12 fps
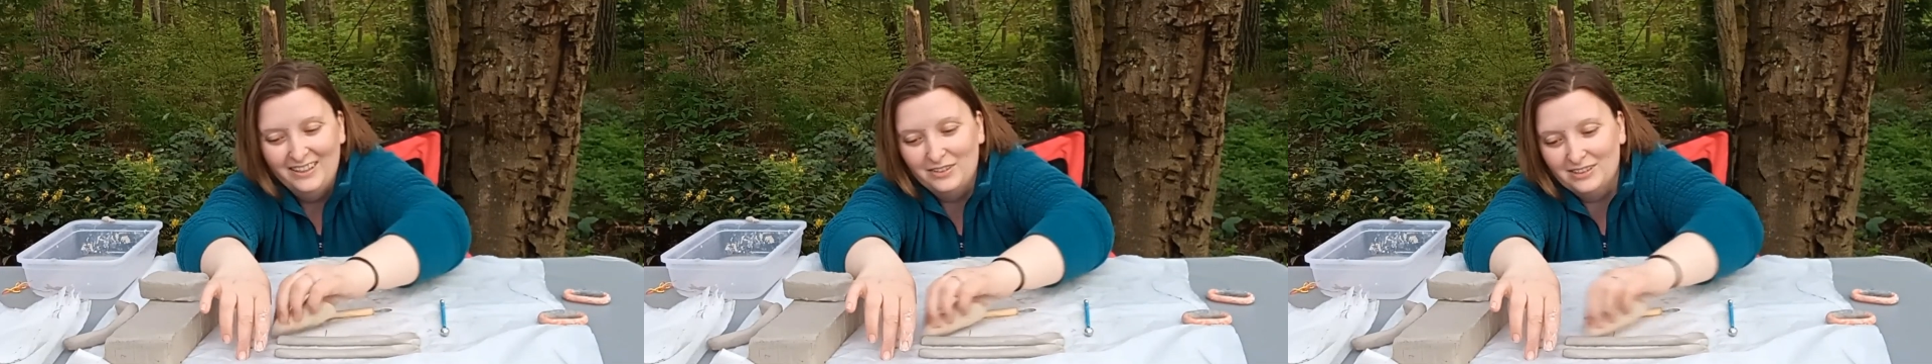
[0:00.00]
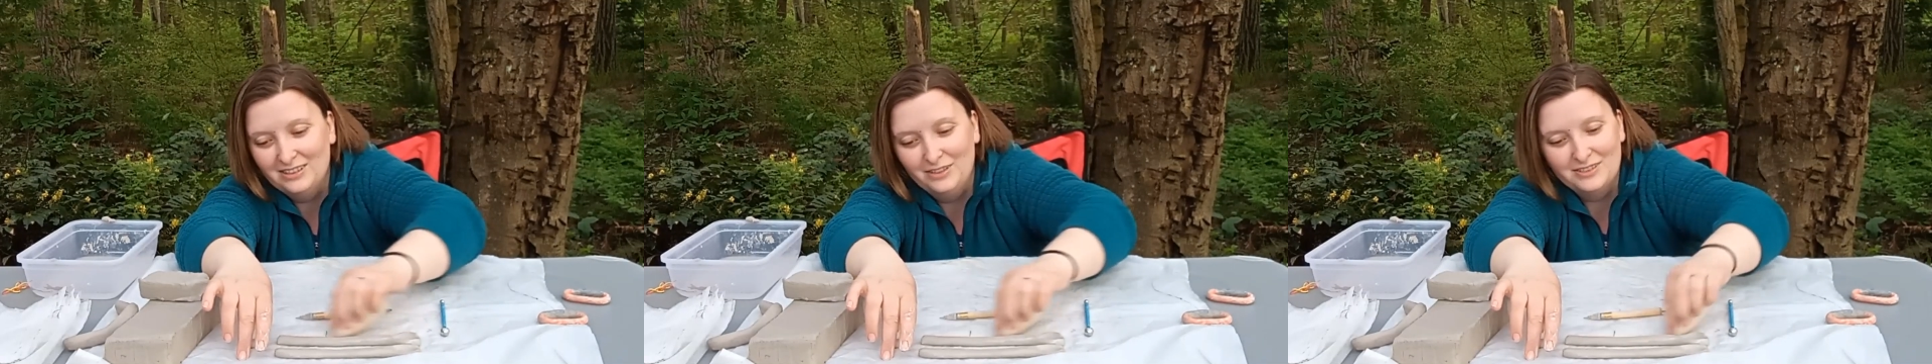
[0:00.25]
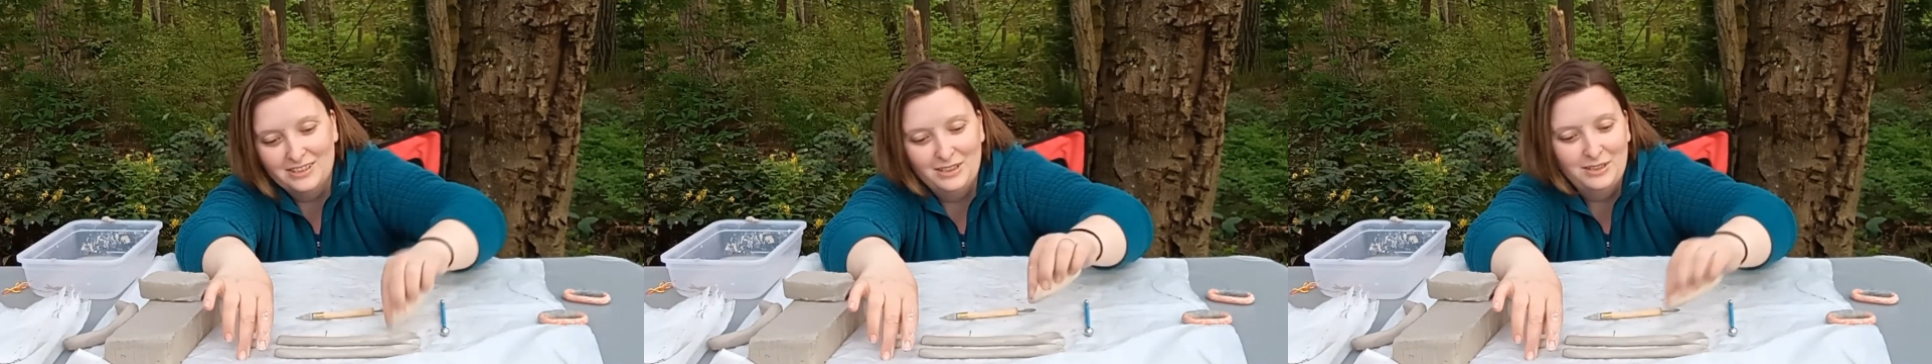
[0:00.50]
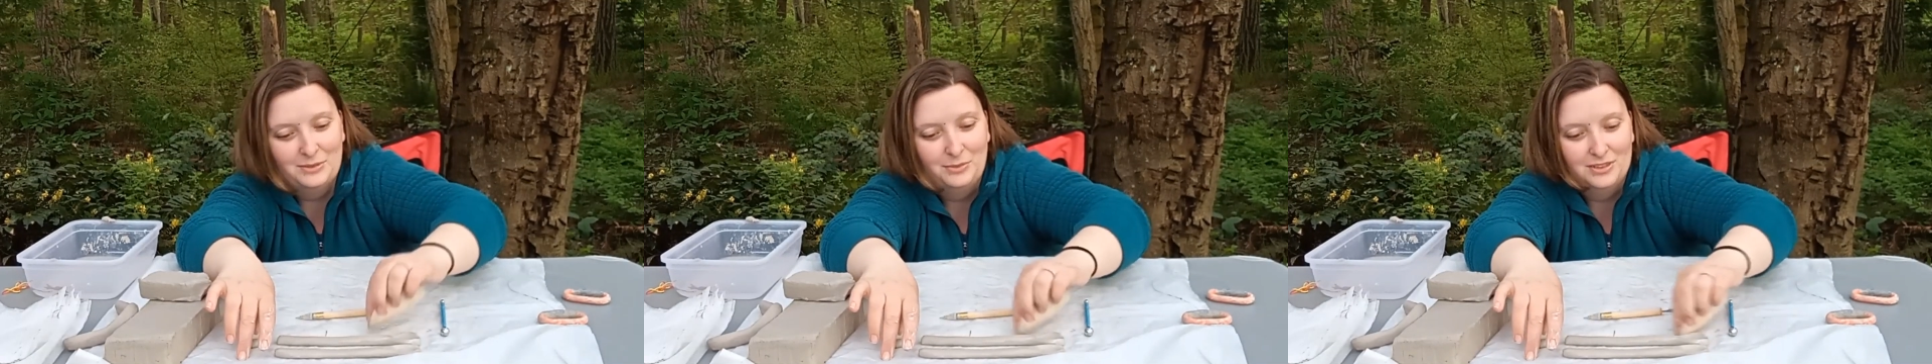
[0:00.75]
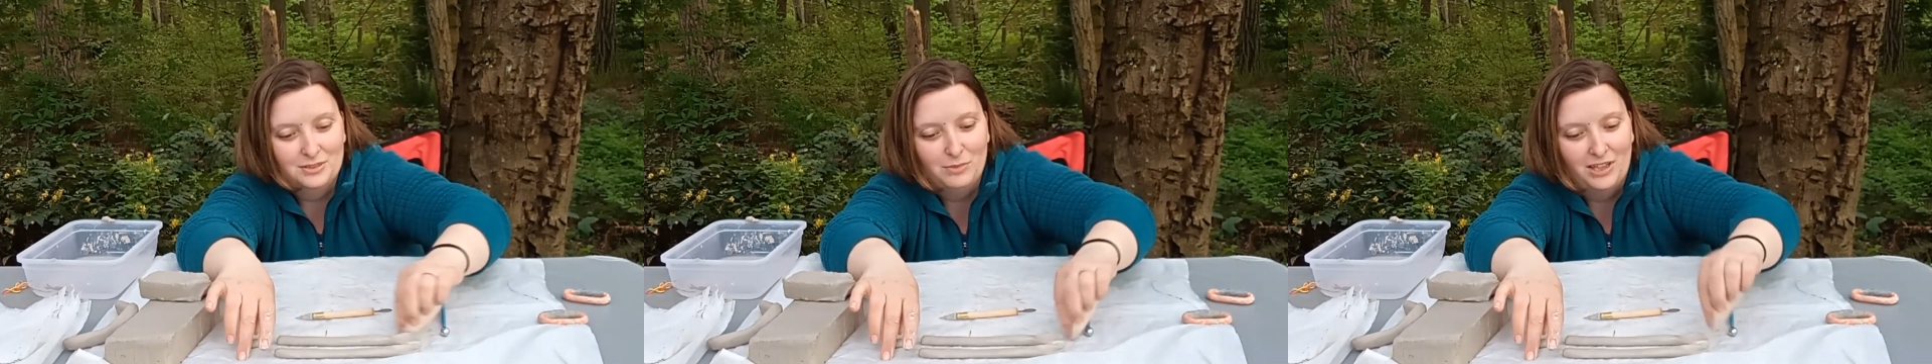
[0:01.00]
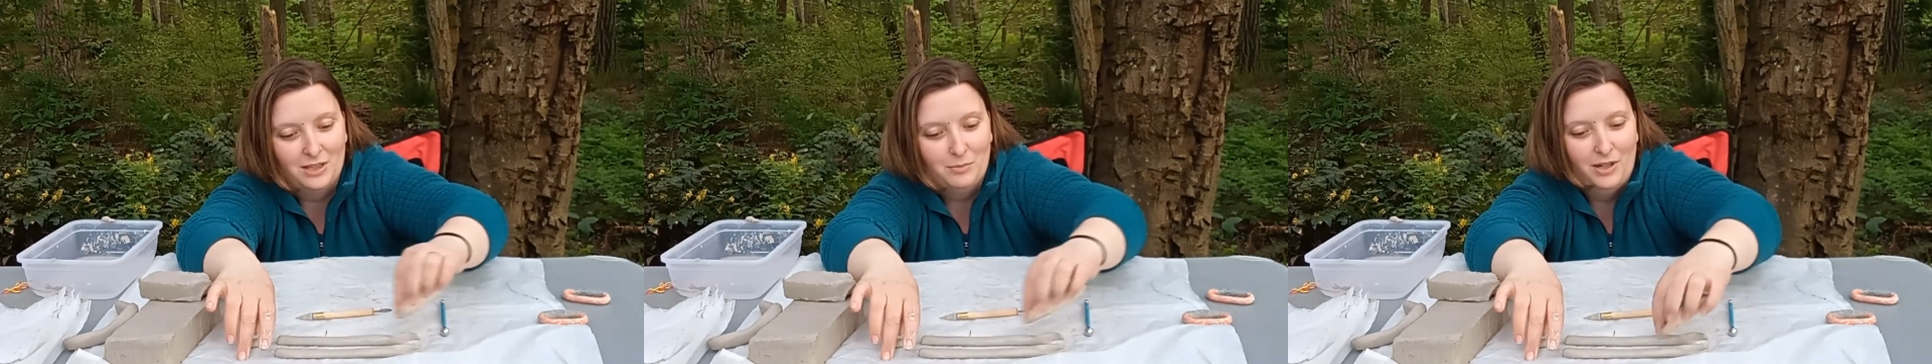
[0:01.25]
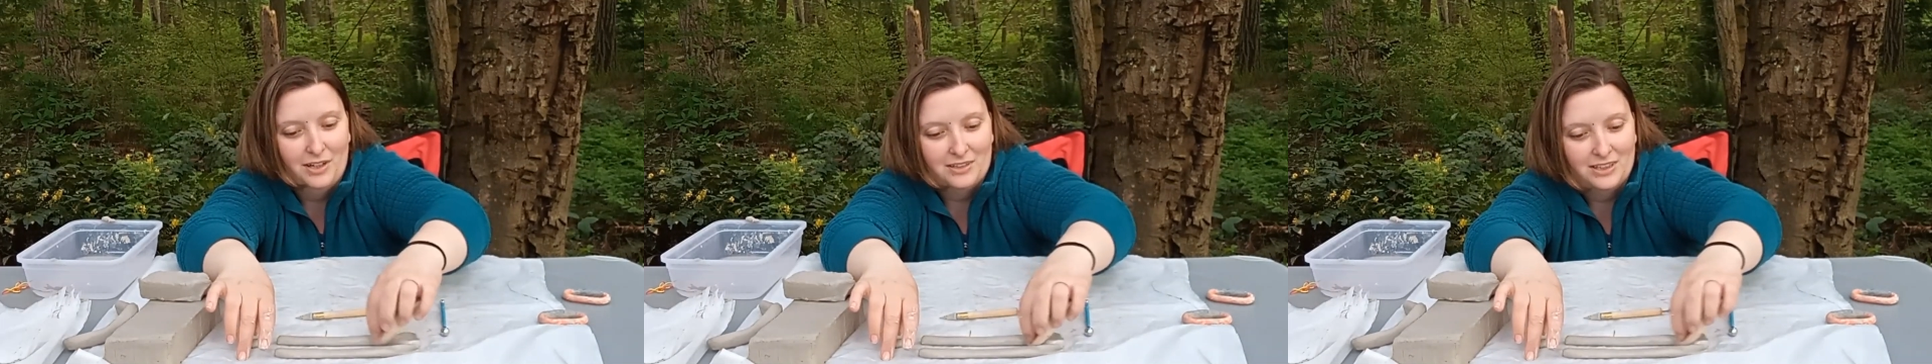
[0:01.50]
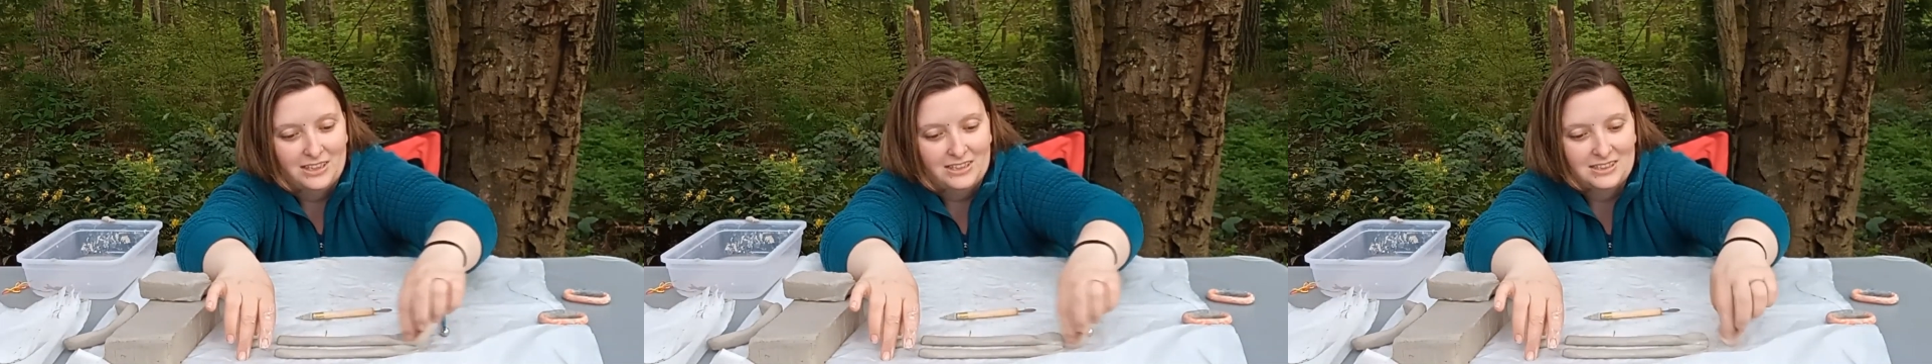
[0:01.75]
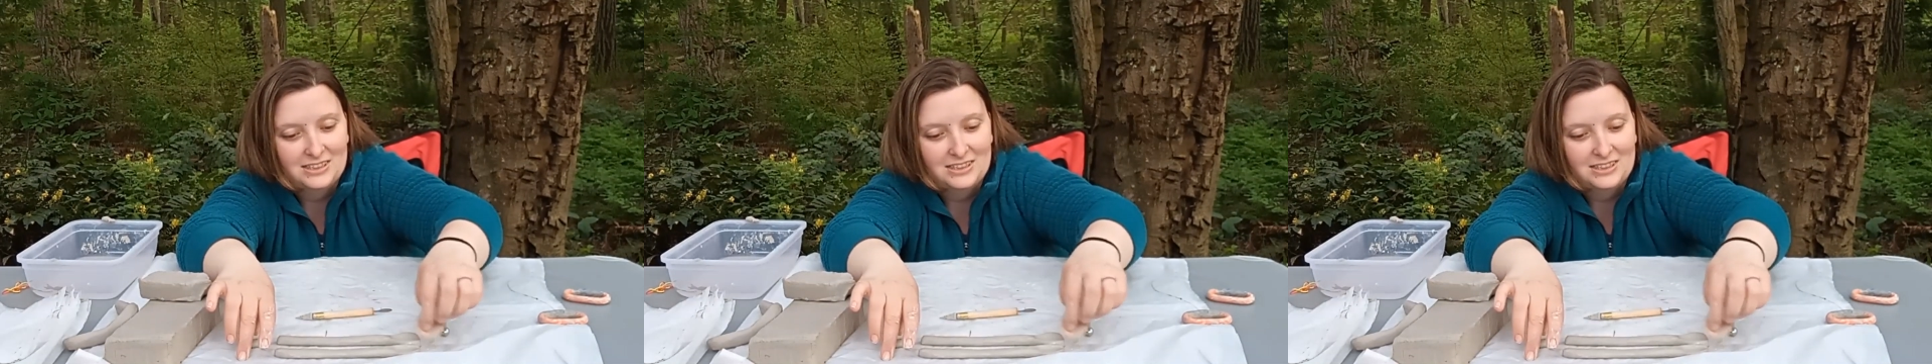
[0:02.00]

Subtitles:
Who doesn't love sitting in the woods making pottery?